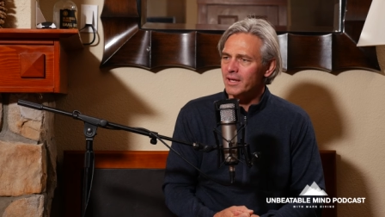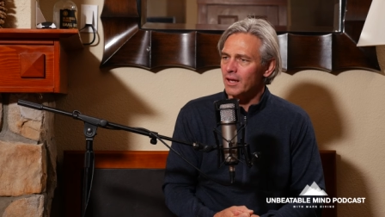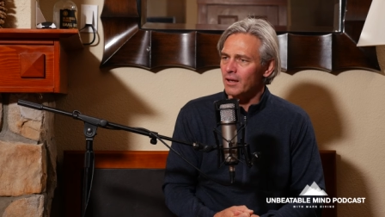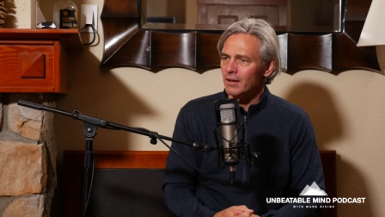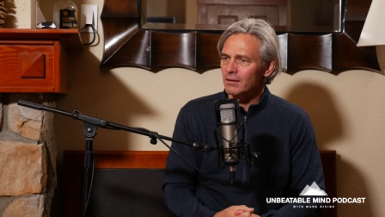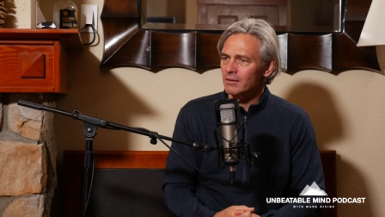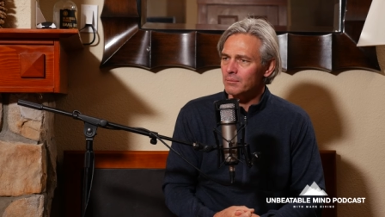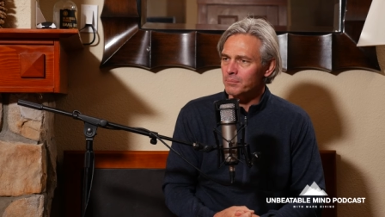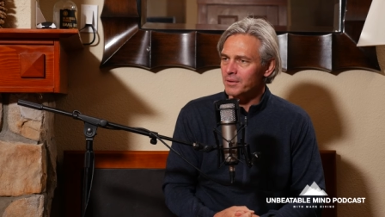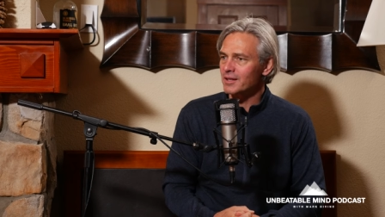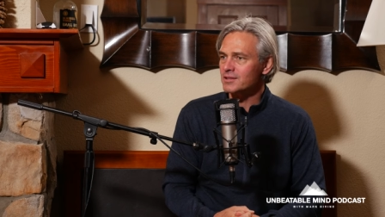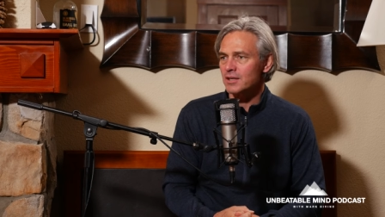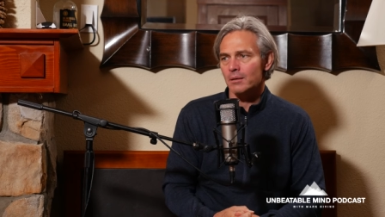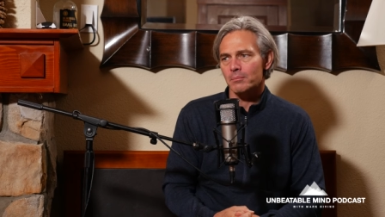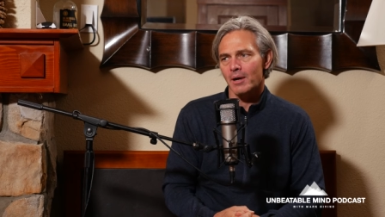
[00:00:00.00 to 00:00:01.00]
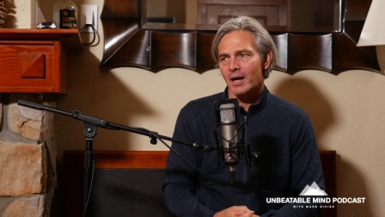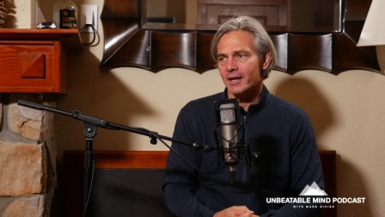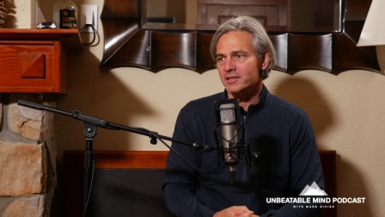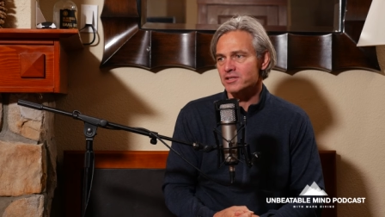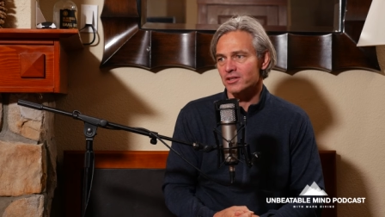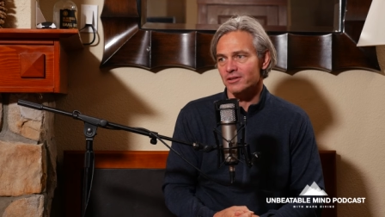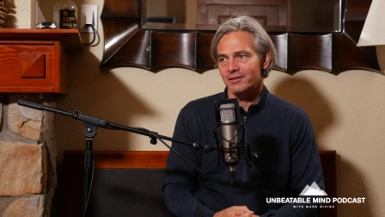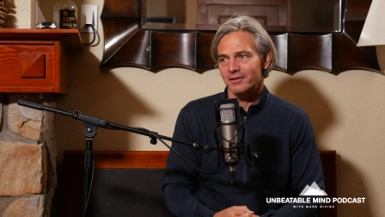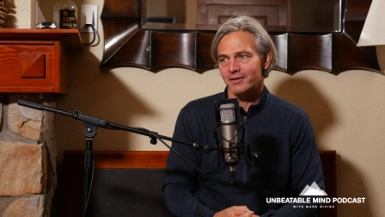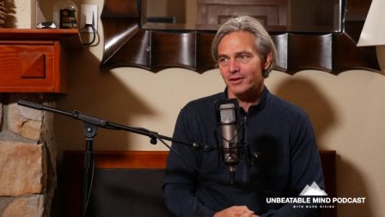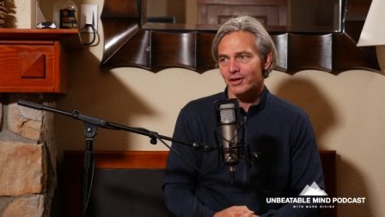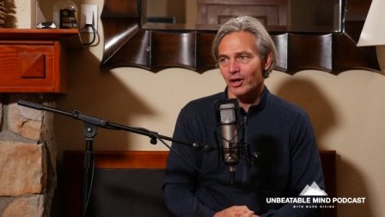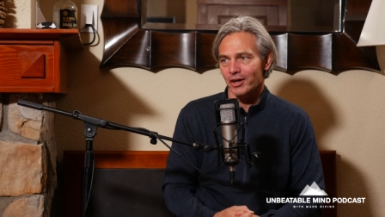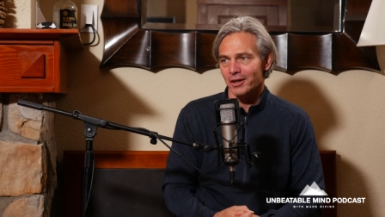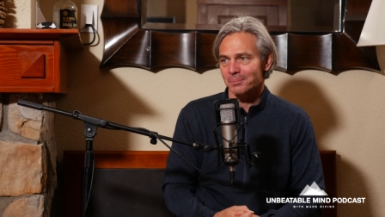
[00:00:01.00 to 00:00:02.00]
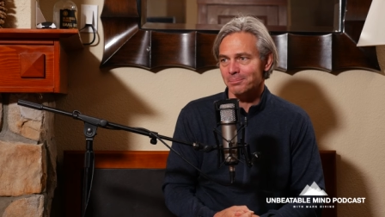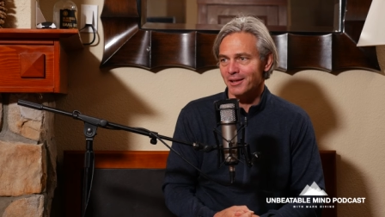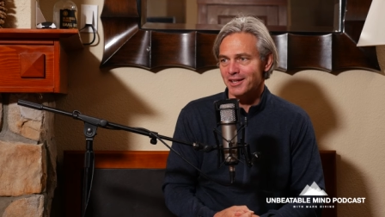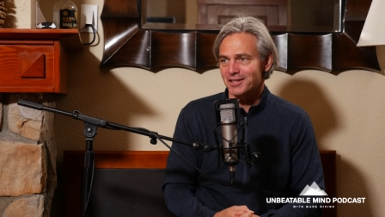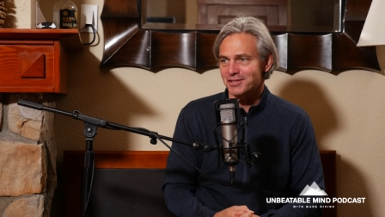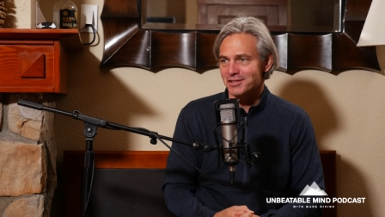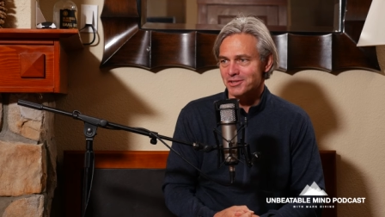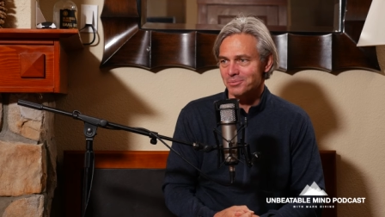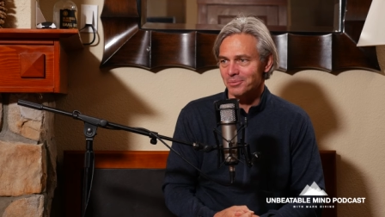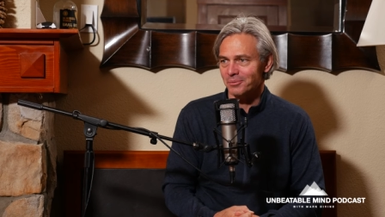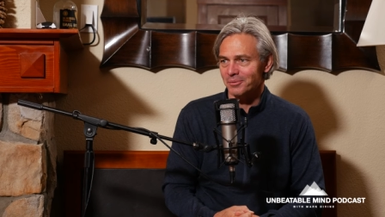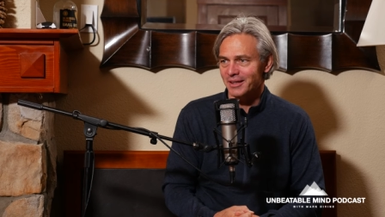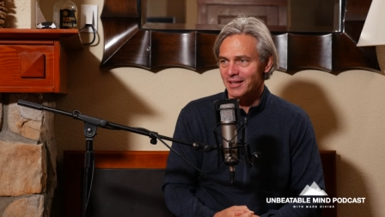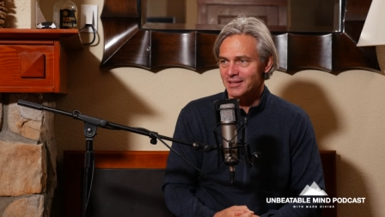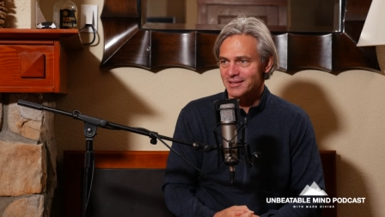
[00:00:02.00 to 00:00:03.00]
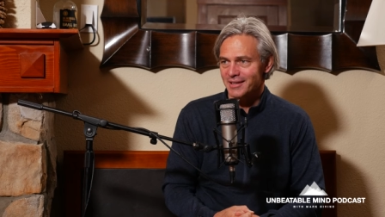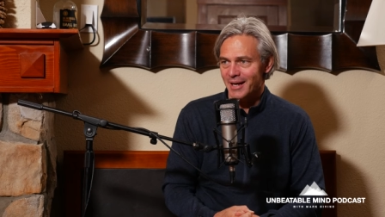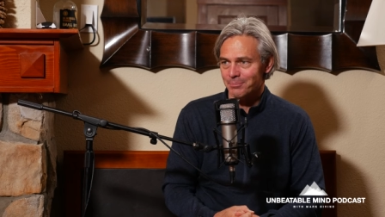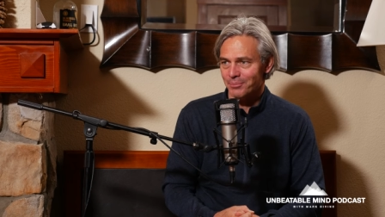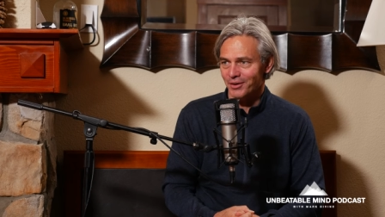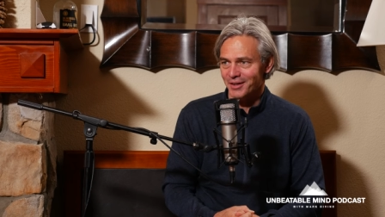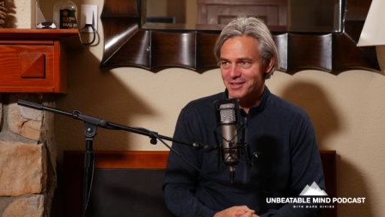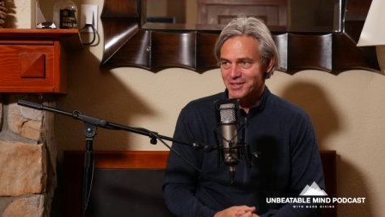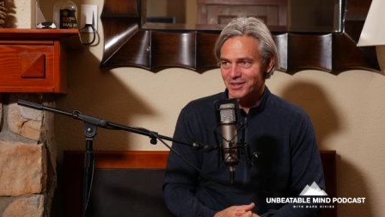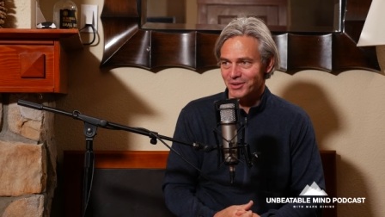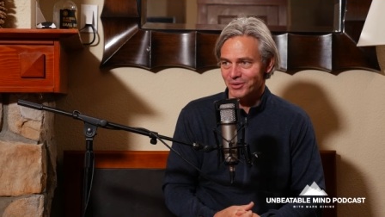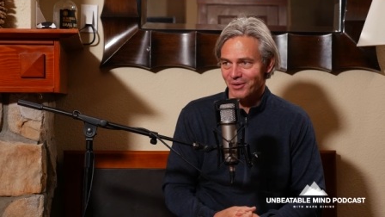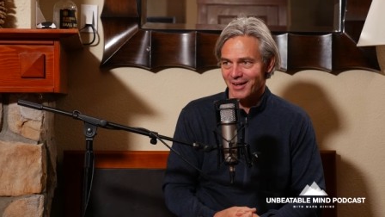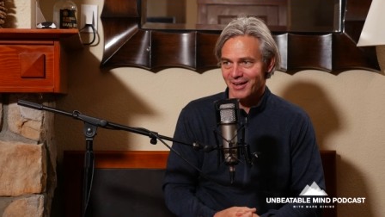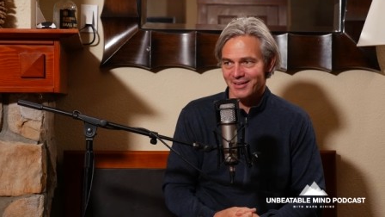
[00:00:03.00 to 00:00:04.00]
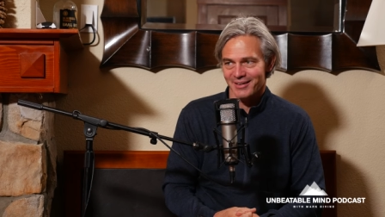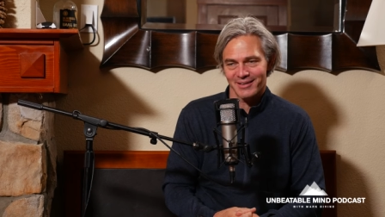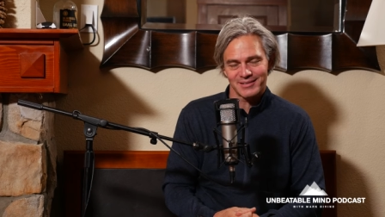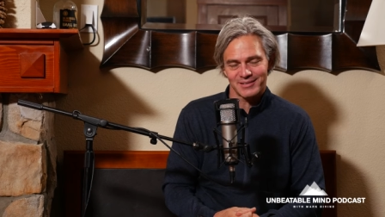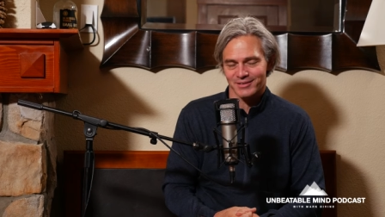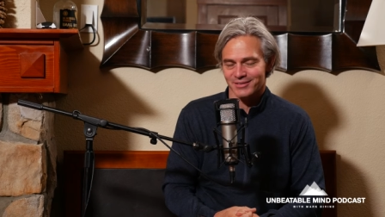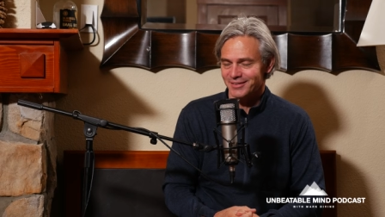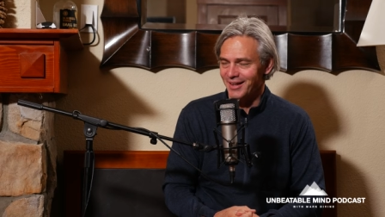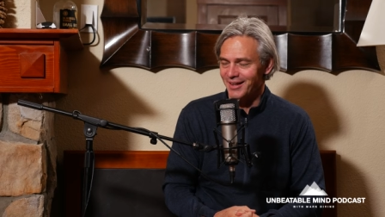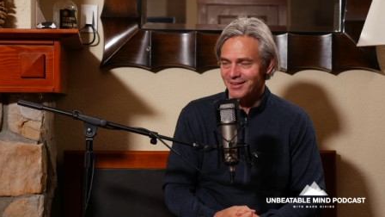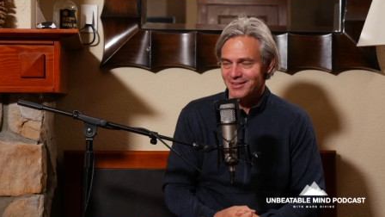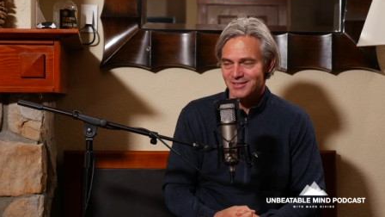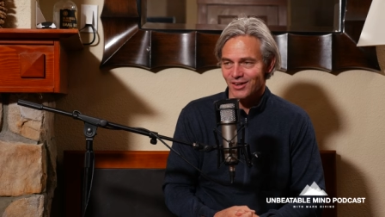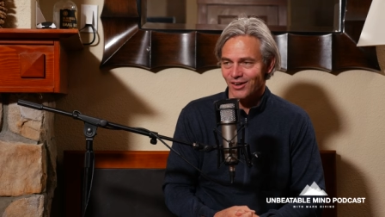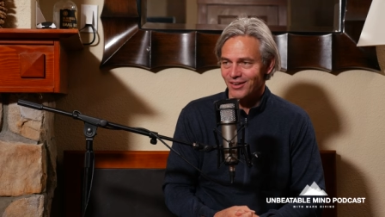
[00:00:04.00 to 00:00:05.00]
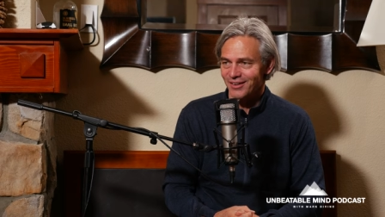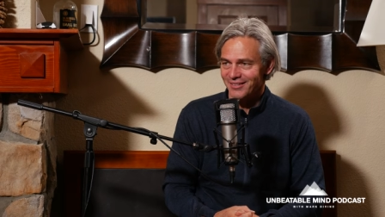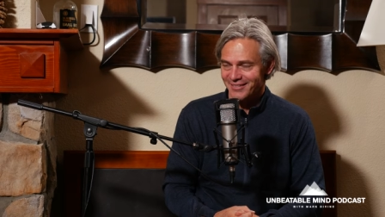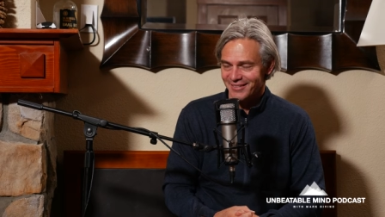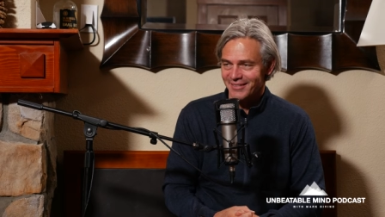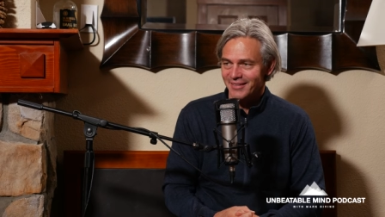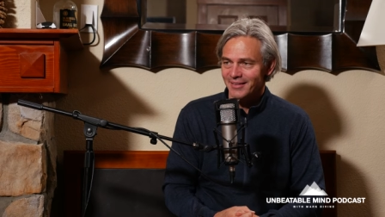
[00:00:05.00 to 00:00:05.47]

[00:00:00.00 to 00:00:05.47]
we can't because our minds are dark places yeah, when we get to that point right. too, right? It's yeah, it's yeah, hard. You